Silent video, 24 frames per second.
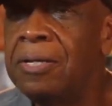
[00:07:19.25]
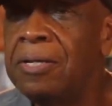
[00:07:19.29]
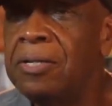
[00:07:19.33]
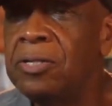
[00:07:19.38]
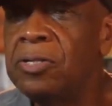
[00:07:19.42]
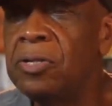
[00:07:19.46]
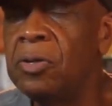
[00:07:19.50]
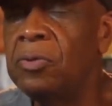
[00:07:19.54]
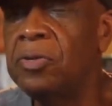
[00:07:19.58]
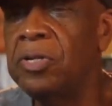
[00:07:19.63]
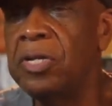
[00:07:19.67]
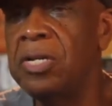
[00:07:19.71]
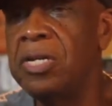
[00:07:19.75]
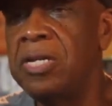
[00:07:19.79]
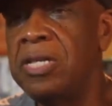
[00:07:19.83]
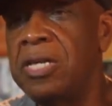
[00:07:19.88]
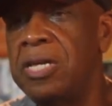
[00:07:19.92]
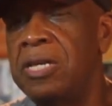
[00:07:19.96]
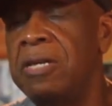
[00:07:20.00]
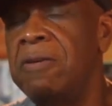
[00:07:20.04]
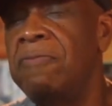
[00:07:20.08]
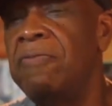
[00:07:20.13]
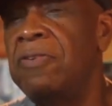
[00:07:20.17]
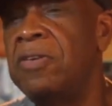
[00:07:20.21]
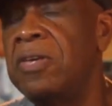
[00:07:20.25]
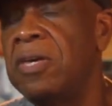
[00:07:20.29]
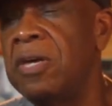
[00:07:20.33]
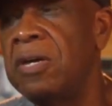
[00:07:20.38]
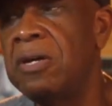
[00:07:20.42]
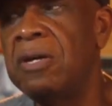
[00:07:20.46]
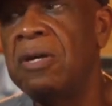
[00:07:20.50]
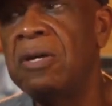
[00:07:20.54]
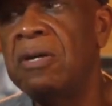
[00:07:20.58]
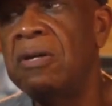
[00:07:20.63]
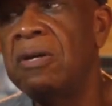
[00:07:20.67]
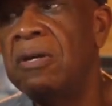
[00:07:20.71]
So to live
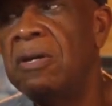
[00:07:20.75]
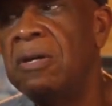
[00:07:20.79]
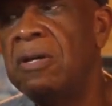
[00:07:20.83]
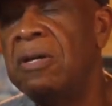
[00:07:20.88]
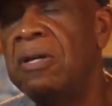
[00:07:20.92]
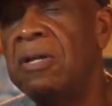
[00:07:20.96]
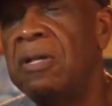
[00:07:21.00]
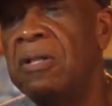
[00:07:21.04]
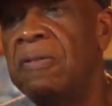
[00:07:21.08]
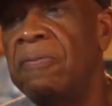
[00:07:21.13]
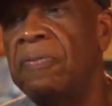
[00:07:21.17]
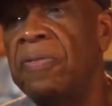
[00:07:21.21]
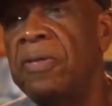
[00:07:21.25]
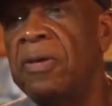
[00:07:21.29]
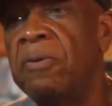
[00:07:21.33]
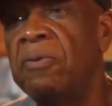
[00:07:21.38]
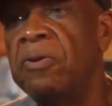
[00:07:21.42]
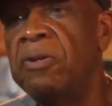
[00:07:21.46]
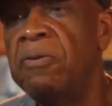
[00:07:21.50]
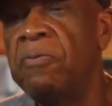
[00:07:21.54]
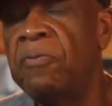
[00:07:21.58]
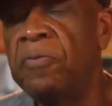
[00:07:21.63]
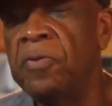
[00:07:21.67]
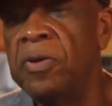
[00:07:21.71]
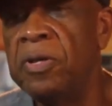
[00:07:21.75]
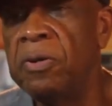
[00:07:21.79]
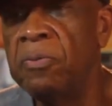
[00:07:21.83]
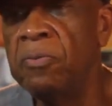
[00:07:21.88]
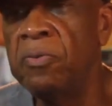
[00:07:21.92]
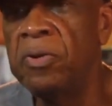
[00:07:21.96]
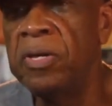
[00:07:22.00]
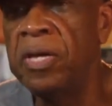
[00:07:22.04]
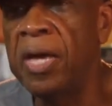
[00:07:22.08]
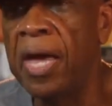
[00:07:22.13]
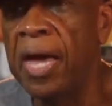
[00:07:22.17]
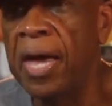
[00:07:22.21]
here with the freedom
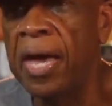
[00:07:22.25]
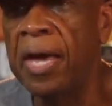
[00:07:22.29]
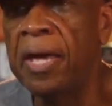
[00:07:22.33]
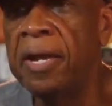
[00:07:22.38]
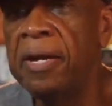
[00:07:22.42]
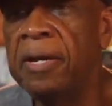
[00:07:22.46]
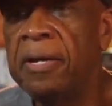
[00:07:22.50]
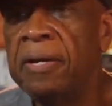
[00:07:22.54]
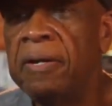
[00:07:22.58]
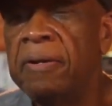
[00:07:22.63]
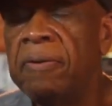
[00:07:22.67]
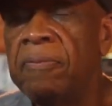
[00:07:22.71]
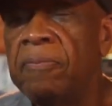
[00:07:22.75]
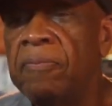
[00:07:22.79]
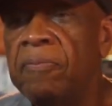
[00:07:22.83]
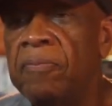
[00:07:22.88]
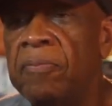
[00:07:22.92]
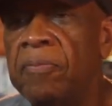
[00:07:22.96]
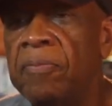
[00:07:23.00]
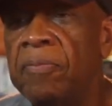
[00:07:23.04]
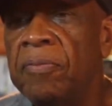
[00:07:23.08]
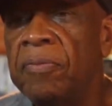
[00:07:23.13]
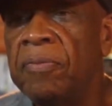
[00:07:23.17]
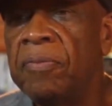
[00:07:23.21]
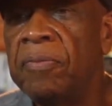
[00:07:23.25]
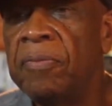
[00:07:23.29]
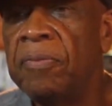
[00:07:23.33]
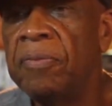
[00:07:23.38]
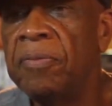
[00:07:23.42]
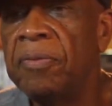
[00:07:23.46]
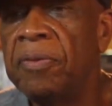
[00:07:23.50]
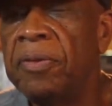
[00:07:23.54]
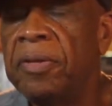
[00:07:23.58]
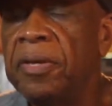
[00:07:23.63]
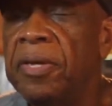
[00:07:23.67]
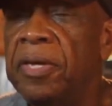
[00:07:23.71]
we had,
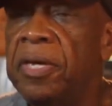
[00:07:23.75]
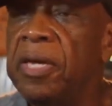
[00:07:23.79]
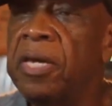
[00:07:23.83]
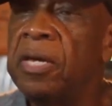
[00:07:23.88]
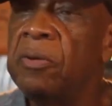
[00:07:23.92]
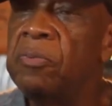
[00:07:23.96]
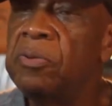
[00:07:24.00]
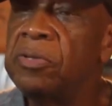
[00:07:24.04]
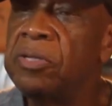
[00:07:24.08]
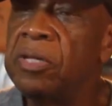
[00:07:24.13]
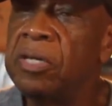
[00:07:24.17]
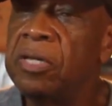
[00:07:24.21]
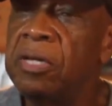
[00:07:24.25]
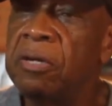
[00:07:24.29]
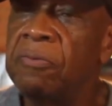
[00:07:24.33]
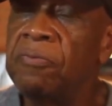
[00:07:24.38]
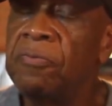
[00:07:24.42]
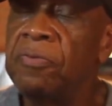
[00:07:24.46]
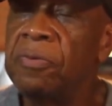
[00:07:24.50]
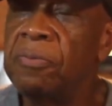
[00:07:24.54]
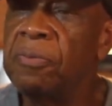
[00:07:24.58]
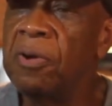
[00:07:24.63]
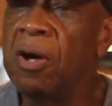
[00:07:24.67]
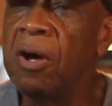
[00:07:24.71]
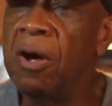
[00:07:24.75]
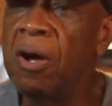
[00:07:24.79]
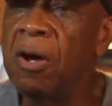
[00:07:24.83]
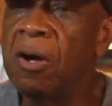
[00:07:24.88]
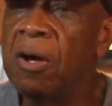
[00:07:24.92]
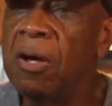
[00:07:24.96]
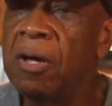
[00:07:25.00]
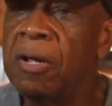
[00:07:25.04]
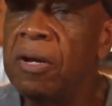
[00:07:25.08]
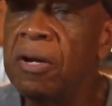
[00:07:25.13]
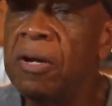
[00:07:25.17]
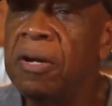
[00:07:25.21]
it was a gift from God.
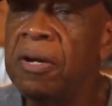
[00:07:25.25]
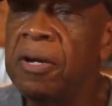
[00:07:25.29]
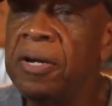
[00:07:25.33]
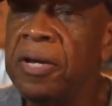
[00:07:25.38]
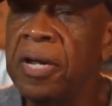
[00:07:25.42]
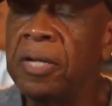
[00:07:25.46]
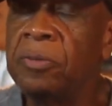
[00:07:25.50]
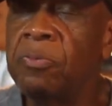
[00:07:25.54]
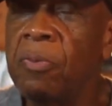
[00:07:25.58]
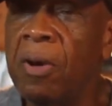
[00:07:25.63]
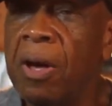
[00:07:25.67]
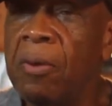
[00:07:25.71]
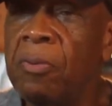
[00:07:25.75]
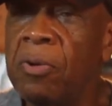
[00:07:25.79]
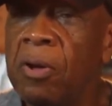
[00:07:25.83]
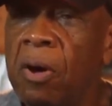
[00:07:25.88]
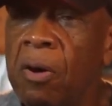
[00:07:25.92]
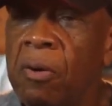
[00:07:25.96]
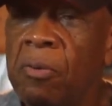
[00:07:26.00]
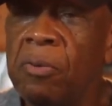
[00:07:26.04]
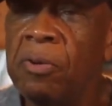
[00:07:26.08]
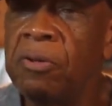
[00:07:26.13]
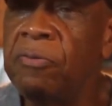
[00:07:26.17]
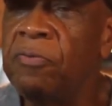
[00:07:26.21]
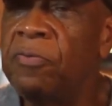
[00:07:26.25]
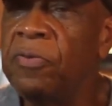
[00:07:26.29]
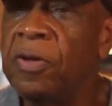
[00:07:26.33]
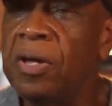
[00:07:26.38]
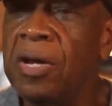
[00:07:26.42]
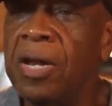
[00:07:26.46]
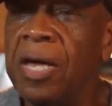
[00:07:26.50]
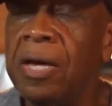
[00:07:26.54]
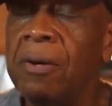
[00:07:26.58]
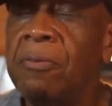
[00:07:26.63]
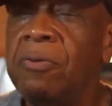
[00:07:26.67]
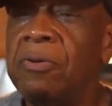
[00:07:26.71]
That's why we always
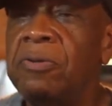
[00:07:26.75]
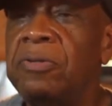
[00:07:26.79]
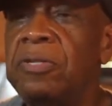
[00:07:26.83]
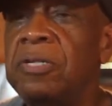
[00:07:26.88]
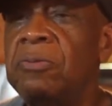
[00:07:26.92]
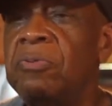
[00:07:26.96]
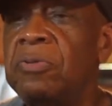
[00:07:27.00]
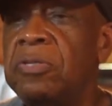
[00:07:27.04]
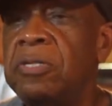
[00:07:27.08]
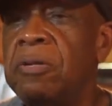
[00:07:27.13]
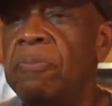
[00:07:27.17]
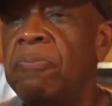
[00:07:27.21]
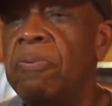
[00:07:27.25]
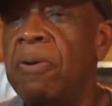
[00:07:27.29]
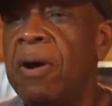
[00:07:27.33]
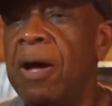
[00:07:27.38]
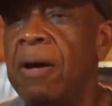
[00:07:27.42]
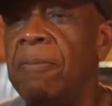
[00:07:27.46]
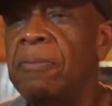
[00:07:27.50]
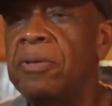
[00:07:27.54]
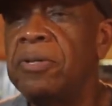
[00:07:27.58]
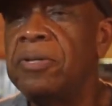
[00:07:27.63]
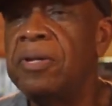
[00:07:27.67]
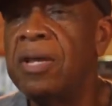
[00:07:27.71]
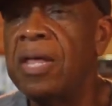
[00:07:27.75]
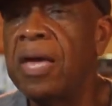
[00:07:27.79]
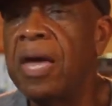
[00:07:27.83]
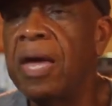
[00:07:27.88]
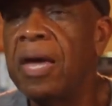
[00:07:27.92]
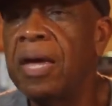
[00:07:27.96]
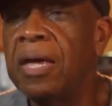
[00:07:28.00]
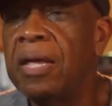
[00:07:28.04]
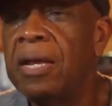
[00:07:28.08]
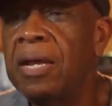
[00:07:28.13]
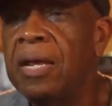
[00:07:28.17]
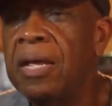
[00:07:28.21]
felt like this was the promised land.
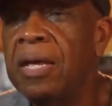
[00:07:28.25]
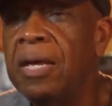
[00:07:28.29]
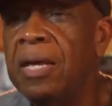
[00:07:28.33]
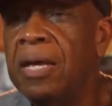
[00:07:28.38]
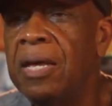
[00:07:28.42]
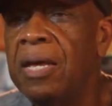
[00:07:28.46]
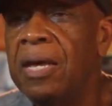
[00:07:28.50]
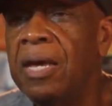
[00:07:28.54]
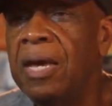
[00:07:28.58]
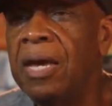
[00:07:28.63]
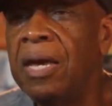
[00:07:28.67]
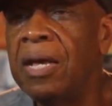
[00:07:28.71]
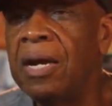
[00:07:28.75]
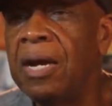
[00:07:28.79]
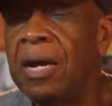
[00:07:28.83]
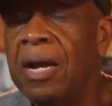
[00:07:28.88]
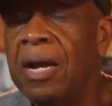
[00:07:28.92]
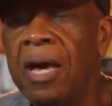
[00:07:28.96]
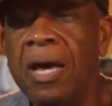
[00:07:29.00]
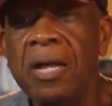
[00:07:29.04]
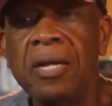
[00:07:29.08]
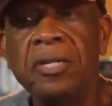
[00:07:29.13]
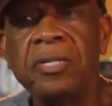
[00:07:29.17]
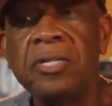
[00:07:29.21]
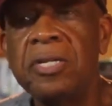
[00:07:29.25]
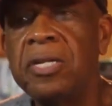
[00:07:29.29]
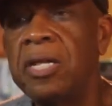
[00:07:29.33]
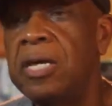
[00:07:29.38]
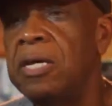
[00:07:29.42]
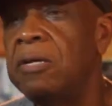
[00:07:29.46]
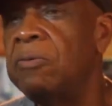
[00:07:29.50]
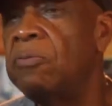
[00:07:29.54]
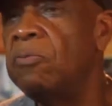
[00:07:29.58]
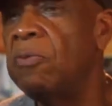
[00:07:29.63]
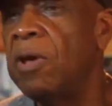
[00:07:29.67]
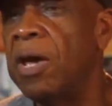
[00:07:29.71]
And a lot of
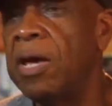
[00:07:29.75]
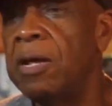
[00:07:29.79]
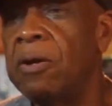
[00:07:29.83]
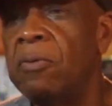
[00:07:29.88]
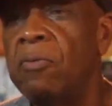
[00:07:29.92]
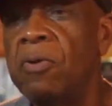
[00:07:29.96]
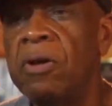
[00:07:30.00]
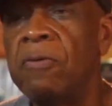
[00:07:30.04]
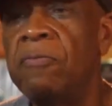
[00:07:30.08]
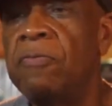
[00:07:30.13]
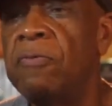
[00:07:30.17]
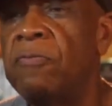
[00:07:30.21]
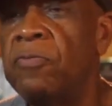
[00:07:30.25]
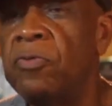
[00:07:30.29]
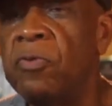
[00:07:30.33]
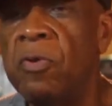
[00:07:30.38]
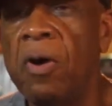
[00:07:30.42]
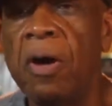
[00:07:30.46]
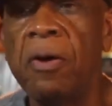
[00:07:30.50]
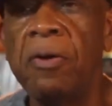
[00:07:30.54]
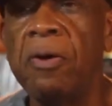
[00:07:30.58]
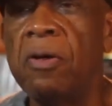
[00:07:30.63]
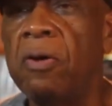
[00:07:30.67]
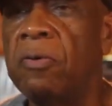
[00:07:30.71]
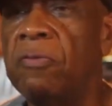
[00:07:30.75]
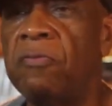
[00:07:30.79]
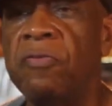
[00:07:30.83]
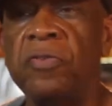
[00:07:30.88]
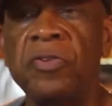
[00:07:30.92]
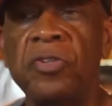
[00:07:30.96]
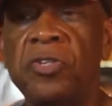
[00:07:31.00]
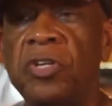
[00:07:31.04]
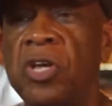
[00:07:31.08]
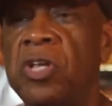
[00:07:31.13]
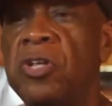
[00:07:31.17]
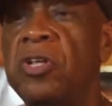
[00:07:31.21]
slaves ran away from throughout
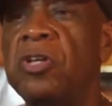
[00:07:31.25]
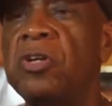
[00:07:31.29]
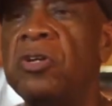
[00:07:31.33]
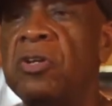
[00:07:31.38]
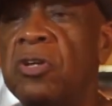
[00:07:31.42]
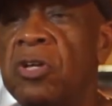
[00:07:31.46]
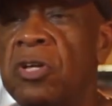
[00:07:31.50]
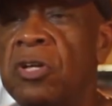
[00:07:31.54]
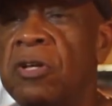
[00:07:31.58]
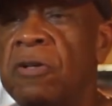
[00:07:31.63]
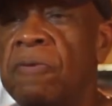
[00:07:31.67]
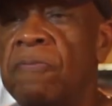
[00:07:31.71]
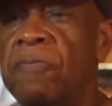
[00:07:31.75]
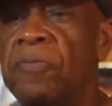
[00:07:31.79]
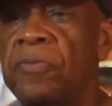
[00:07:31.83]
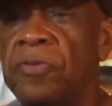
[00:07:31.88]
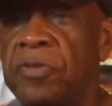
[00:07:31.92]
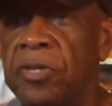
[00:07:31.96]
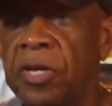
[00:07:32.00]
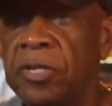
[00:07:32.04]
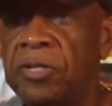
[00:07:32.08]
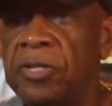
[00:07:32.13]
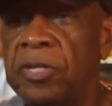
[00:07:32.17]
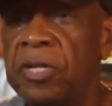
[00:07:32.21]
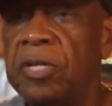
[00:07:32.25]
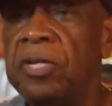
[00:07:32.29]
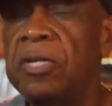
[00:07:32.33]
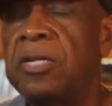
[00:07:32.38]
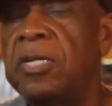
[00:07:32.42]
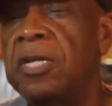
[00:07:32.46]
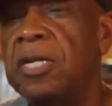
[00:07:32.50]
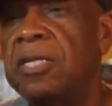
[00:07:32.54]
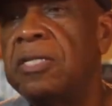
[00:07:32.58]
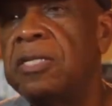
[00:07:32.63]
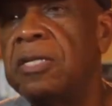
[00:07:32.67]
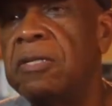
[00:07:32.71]
Virginia just to get a
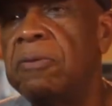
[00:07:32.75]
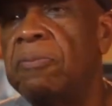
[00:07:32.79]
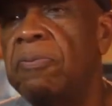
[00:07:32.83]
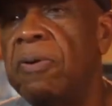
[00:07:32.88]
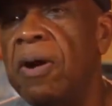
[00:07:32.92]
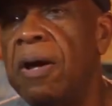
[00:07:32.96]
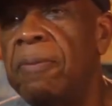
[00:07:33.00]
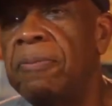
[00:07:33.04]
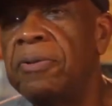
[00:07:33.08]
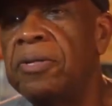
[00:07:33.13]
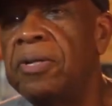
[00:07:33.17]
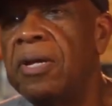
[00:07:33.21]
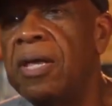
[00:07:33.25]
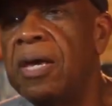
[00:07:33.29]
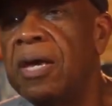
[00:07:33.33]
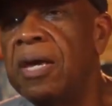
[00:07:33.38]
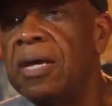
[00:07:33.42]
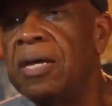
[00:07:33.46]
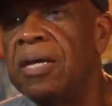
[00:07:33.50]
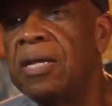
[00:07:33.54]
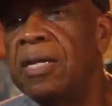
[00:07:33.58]
taste of the promised land.